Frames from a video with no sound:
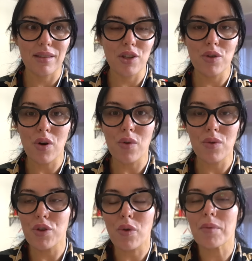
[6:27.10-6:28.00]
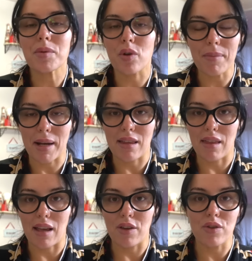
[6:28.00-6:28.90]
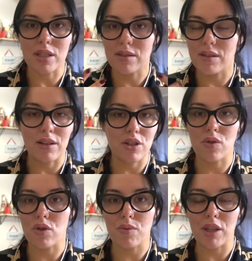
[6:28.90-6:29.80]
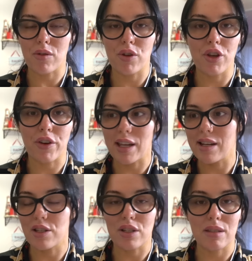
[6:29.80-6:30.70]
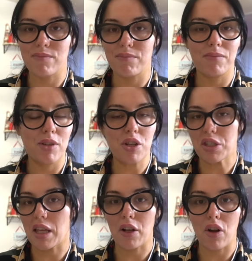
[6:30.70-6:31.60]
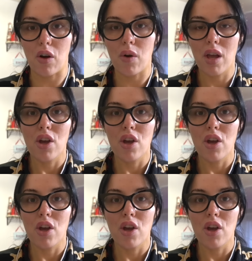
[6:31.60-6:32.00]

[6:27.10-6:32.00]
you don't you don't absorb anything. You just it just goes right through your kidneys just you just let it go.